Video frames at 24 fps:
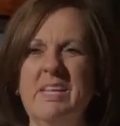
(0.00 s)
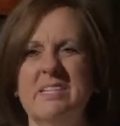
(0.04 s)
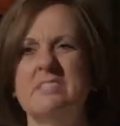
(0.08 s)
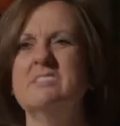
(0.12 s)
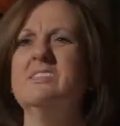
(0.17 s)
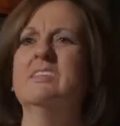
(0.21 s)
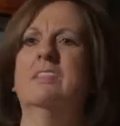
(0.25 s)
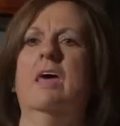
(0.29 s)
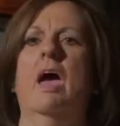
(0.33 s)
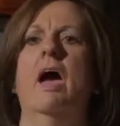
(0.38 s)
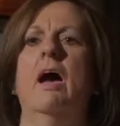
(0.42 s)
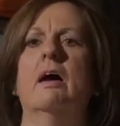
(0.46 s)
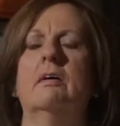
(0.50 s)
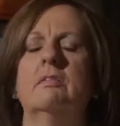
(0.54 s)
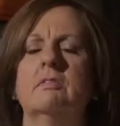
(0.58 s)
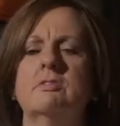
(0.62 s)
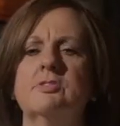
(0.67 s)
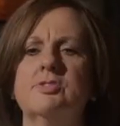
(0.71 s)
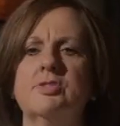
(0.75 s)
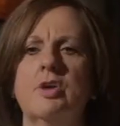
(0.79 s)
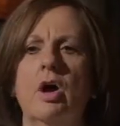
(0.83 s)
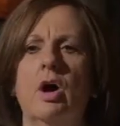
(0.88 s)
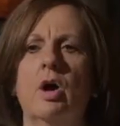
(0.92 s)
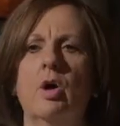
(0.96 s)
to that.
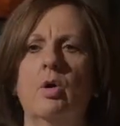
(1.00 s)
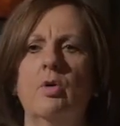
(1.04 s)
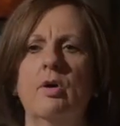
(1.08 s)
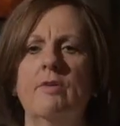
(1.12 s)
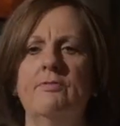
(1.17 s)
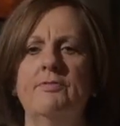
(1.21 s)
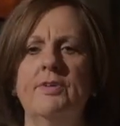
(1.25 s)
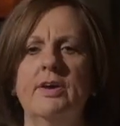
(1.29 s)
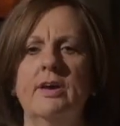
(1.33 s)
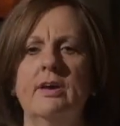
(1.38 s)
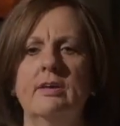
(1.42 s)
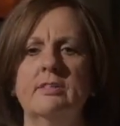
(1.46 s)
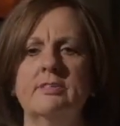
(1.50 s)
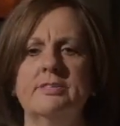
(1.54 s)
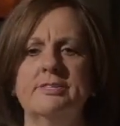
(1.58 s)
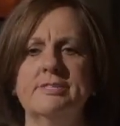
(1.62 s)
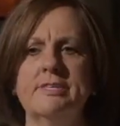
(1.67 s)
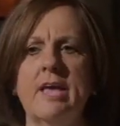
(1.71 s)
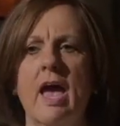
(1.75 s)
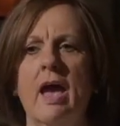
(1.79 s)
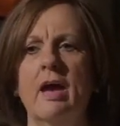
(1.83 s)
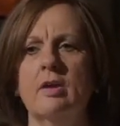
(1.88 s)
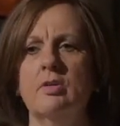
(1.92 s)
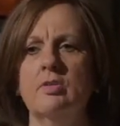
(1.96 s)
So if it's
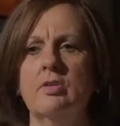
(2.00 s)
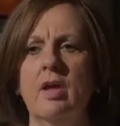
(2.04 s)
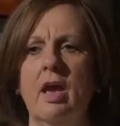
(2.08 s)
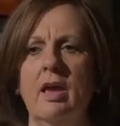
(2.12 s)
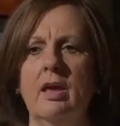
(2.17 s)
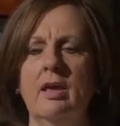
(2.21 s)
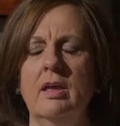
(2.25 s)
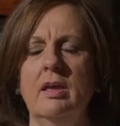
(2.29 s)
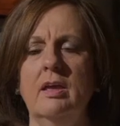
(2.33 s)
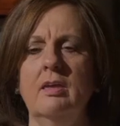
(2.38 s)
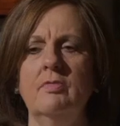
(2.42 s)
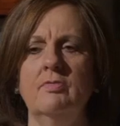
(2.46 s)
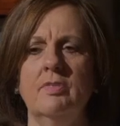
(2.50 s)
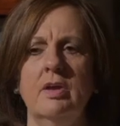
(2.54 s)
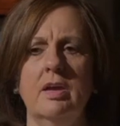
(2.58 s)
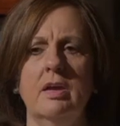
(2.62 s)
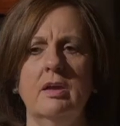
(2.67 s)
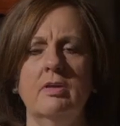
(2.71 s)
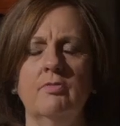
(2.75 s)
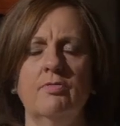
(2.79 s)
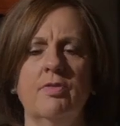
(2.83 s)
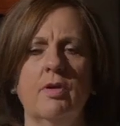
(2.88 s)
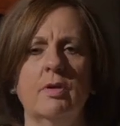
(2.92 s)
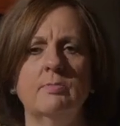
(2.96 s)
Saturday
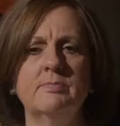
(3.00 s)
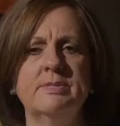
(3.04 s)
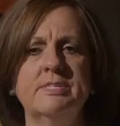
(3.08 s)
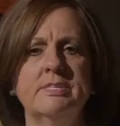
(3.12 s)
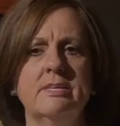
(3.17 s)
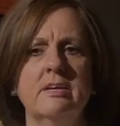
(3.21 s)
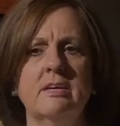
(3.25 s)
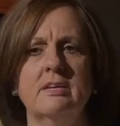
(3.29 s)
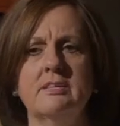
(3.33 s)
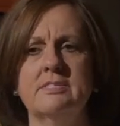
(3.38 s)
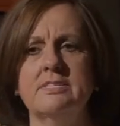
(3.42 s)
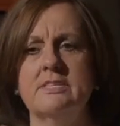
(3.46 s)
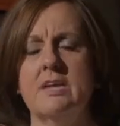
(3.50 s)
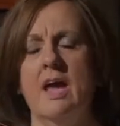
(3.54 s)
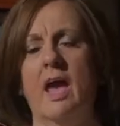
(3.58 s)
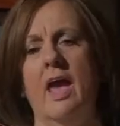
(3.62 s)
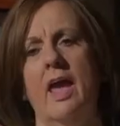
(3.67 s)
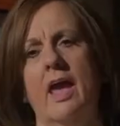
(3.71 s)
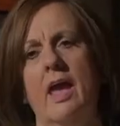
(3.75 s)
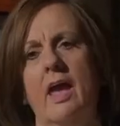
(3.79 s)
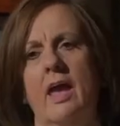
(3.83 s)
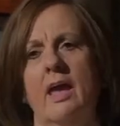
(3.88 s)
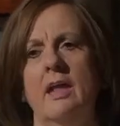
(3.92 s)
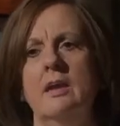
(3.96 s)
evening from 6 to
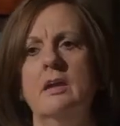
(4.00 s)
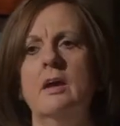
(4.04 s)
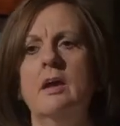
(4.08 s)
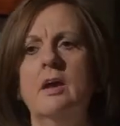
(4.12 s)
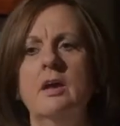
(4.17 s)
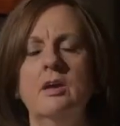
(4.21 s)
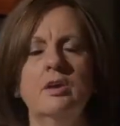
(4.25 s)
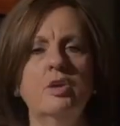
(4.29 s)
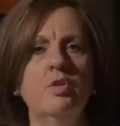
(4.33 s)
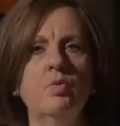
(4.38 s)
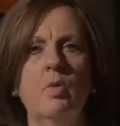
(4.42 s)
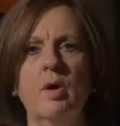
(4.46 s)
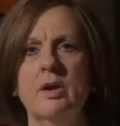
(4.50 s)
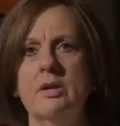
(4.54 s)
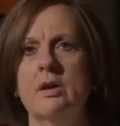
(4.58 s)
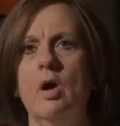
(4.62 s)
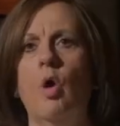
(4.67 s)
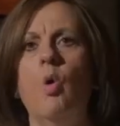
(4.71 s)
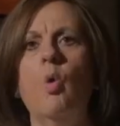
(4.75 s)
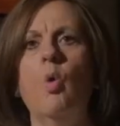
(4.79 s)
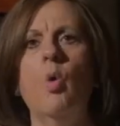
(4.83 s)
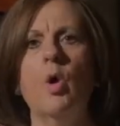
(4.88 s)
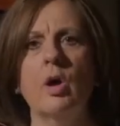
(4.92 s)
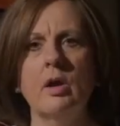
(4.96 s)
8, you want
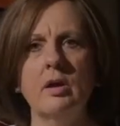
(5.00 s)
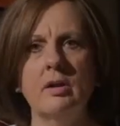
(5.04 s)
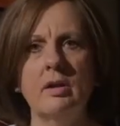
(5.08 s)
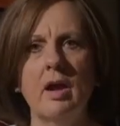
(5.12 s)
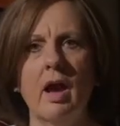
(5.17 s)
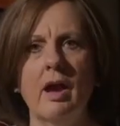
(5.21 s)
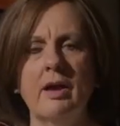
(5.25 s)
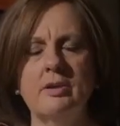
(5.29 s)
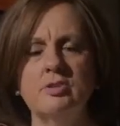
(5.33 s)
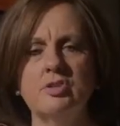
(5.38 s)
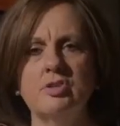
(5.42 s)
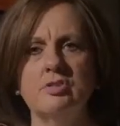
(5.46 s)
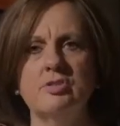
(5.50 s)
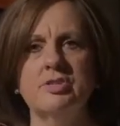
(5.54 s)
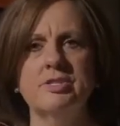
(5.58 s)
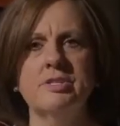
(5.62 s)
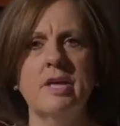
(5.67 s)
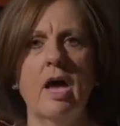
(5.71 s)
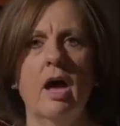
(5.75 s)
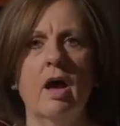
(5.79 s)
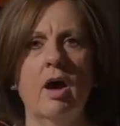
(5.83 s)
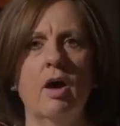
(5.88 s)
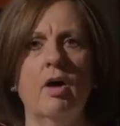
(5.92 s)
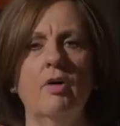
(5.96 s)
to organize
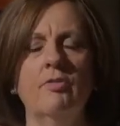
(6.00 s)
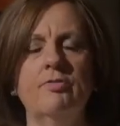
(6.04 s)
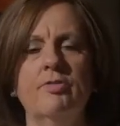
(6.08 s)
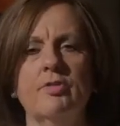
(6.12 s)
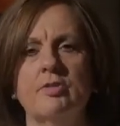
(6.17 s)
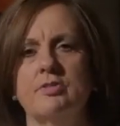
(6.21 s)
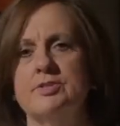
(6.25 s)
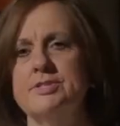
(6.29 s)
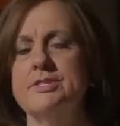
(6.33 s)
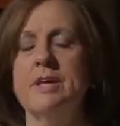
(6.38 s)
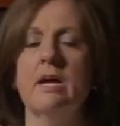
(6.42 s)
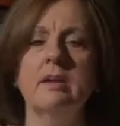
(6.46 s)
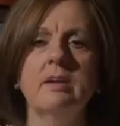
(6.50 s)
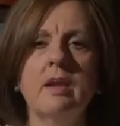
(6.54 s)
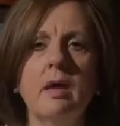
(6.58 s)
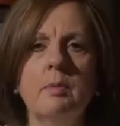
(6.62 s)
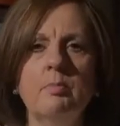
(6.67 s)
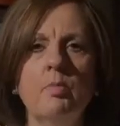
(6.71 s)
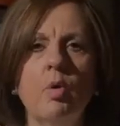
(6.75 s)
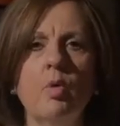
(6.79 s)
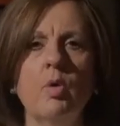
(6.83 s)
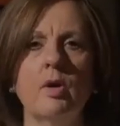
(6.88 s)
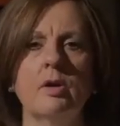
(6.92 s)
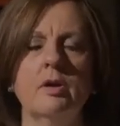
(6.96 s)
yourself, or Sunday
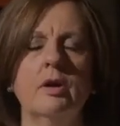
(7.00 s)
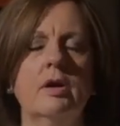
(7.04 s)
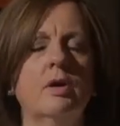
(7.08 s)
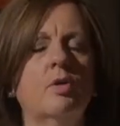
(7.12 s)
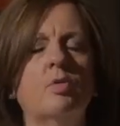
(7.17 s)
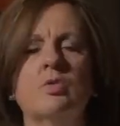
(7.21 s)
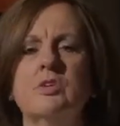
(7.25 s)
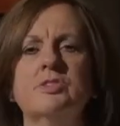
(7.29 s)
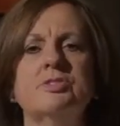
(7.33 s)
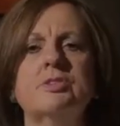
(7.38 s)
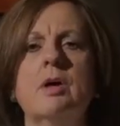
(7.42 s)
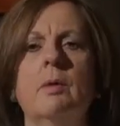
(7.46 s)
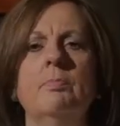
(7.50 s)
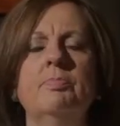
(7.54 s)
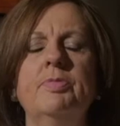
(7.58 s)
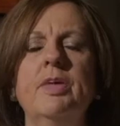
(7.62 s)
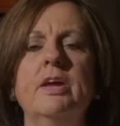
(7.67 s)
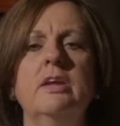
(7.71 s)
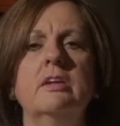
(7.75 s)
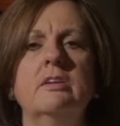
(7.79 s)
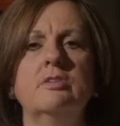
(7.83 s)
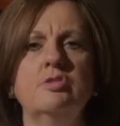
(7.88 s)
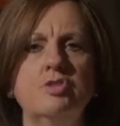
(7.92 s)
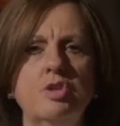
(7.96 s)
morning or
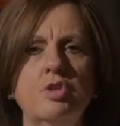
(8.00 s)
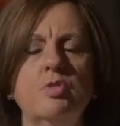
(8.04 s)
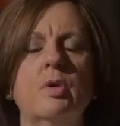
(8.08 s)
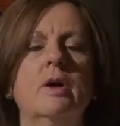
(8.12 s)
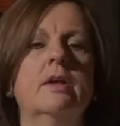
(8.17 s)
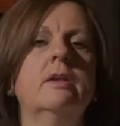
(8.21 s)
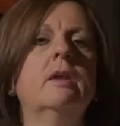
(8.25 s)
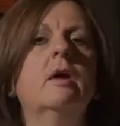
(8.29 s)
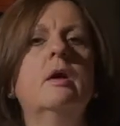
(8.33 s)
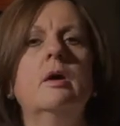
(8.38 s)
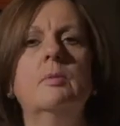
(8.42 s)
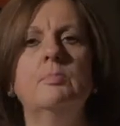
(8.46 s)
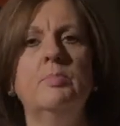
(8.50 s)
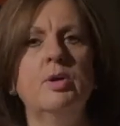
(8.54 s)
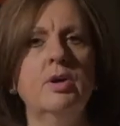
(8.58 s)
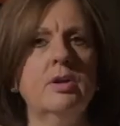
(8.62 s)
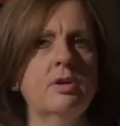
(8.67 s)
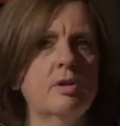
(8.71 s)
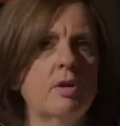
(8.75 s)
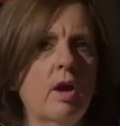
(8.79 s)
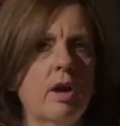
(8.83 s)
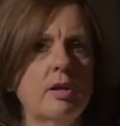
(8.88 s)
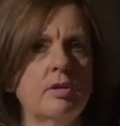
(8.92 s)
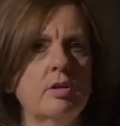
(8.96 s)
something, do it. Put
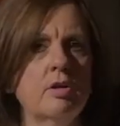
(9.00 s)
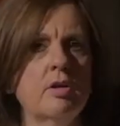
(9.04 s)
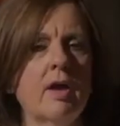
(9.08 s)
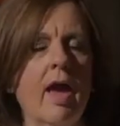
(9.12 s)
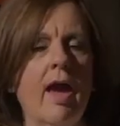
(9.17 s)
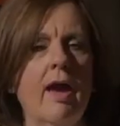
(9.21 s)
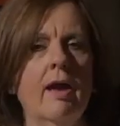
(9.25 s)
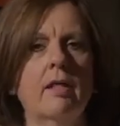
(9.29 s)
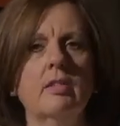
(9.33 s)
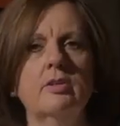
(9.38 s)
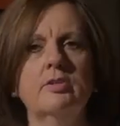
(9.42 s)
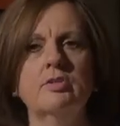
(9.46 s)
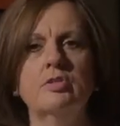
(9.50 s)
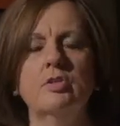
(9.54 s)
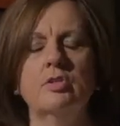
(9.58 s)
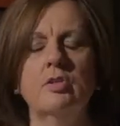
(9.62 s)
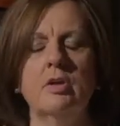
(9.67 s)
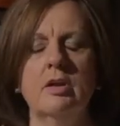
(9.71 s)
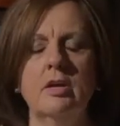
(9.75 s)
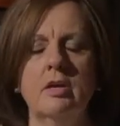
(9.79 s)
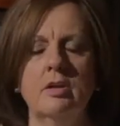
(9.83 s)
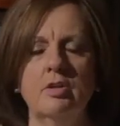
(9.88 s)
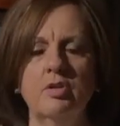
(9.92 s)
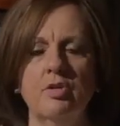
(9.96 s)
it on your calendar
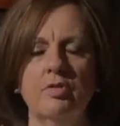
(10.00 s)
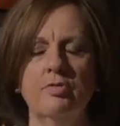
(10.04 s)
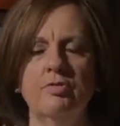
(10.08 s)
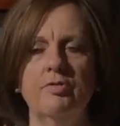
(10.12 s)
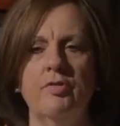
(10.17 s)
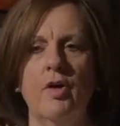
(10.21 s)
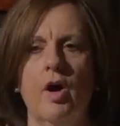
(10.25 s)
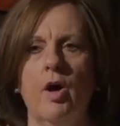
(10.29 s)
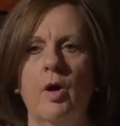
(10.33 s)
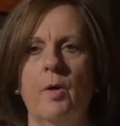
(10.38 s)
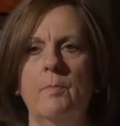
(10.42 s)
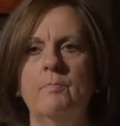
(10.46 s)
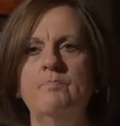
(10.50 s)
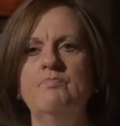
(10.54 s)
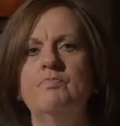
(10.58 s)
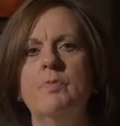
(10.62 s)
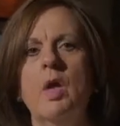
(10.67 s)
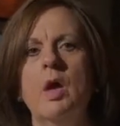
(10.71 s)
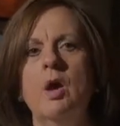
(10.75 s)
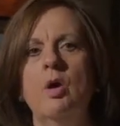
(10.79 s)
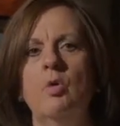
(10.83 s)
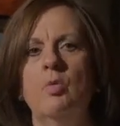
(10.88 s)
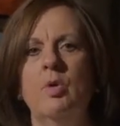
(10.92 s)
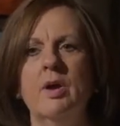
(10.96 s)
in your phone.
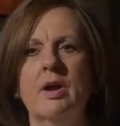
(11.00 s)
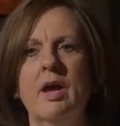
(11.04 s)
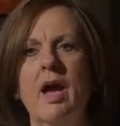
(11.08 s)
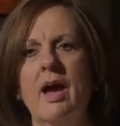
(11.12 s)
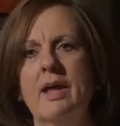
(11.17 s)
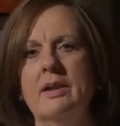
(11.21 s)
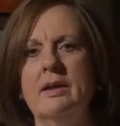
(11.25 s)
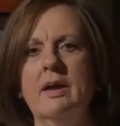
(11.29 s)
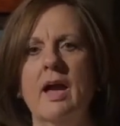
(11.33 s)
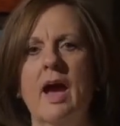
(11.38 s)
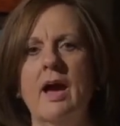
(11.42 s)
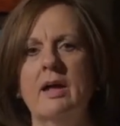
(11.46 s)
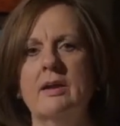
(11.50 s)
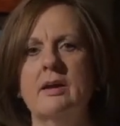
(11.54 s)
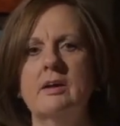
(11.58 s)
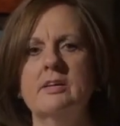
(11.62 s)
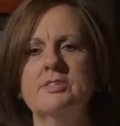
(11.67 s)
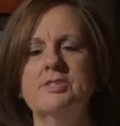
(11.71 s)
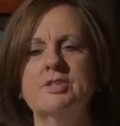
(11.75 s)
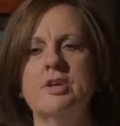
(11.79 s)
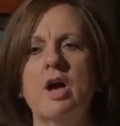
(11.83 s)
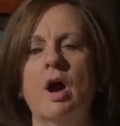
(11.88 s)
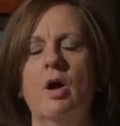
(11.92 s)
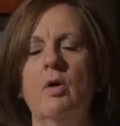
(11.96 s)
What kind of got
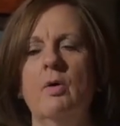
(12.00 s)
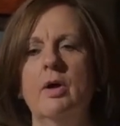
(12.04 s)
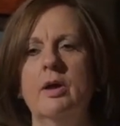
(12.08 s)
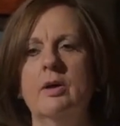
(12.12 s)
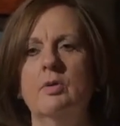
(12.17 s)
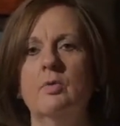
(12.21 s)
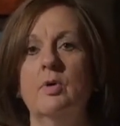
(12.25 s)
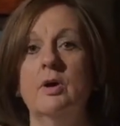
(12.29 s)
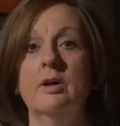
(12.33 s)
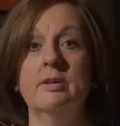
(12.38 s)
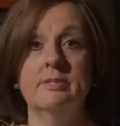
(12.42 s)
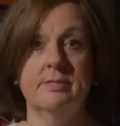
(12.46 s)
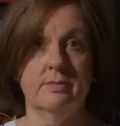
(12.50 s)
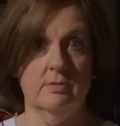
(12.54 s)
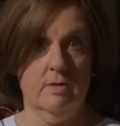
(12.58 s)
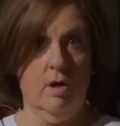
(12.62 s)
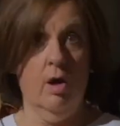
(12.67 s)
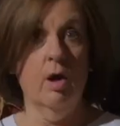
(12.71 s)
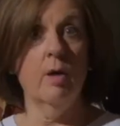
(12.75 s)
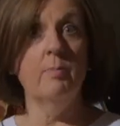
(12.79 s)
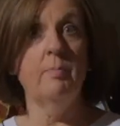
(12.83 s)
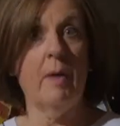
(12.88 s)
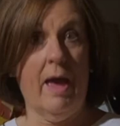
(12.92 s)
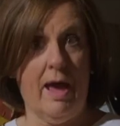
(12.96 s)
us going was
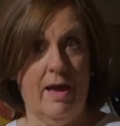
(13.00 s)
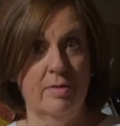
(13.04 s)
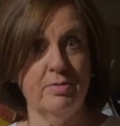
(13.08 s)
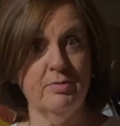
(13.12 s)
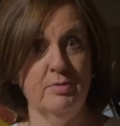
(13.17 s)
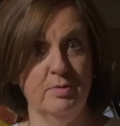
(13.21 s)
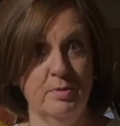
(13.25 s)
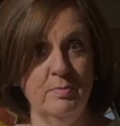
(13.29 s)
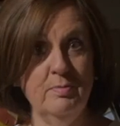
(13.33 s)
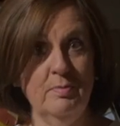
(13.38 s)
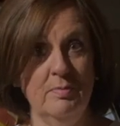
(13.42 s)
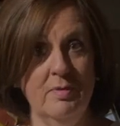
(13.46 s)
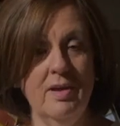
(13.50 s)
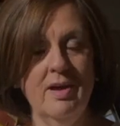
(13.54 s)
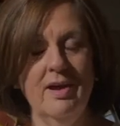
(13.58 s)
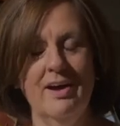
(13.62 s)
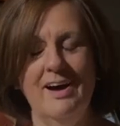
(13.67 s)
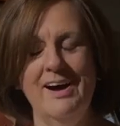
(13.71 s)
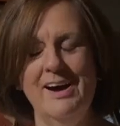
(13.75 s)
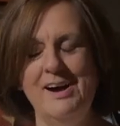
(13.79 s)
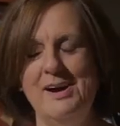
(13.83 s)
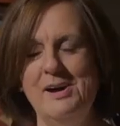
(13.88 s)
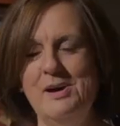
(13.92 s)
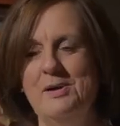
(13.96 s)
our bathroom
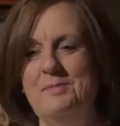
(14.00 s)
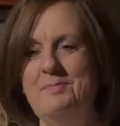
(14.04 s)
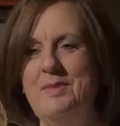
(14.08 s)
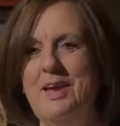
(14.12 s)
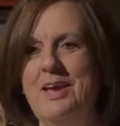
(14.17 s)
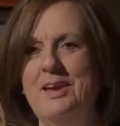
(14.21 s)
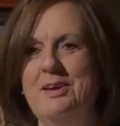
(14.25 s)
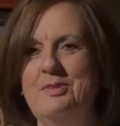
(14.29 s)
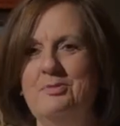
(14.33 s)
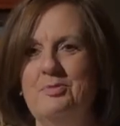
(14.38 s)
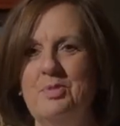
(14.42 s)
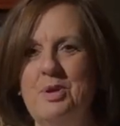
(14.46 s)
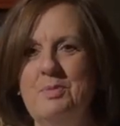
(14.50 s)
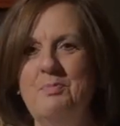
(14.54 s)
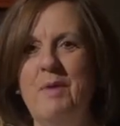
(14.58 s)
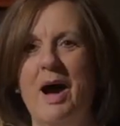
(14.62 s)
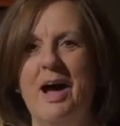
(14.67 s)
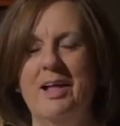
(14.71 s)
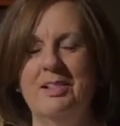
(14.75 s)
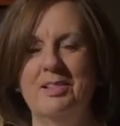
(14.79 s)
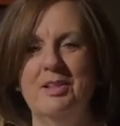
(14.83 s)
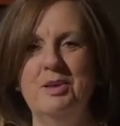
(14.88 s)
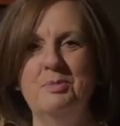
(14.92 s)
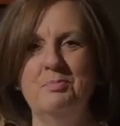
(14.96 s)
and
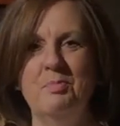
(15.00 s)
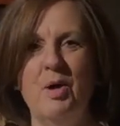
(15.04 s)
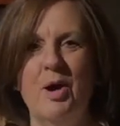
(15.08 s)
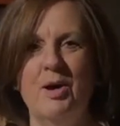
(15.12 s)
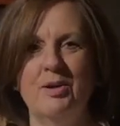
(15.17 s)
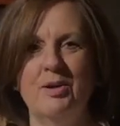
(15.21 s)
remodeling part